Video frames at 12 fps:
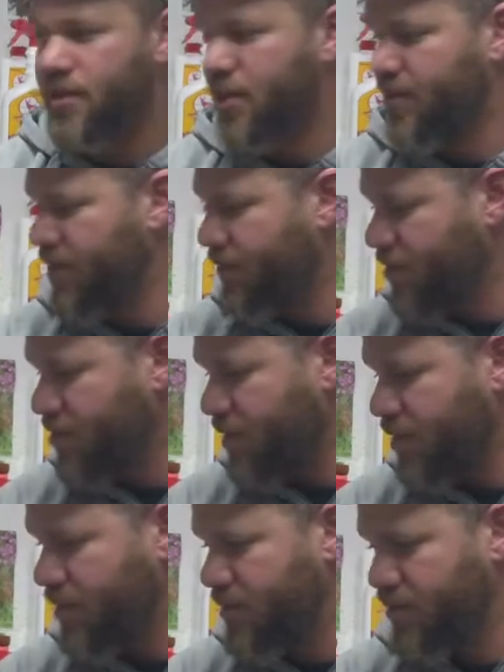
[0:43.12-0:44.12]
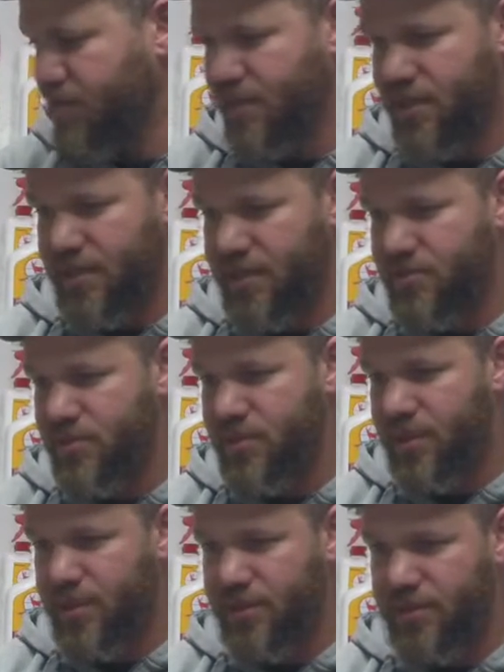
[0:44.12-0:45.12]
When I first started, I used
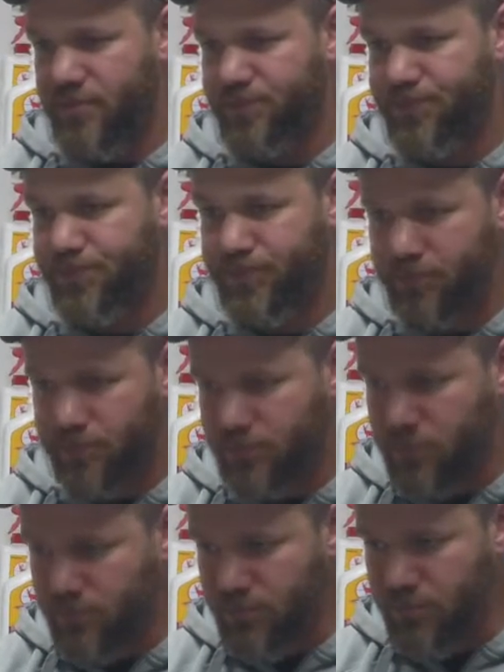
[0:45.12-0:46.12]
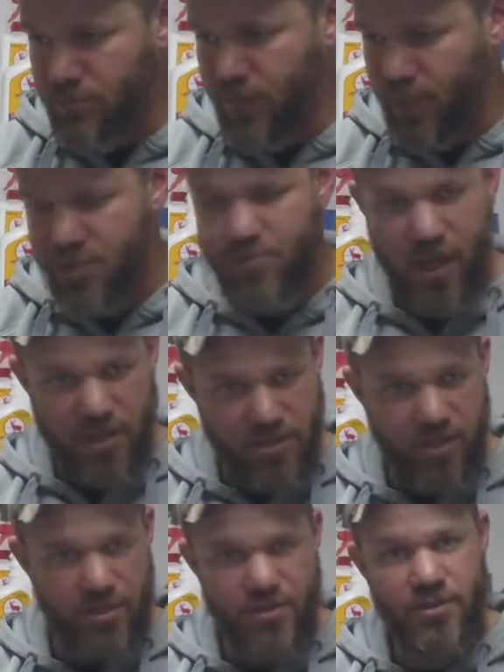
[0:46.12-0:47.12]
these box
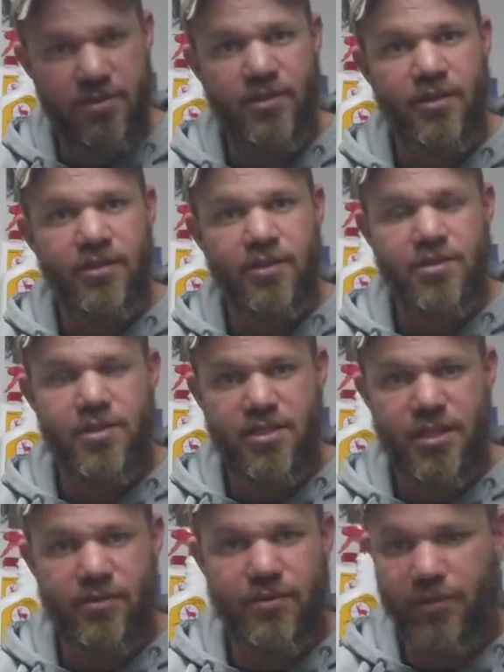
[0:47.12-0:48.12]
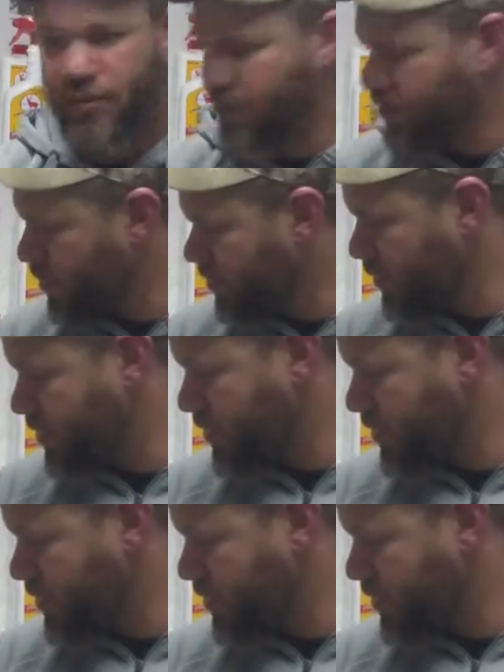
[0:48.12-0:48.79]
calls just because their learning curve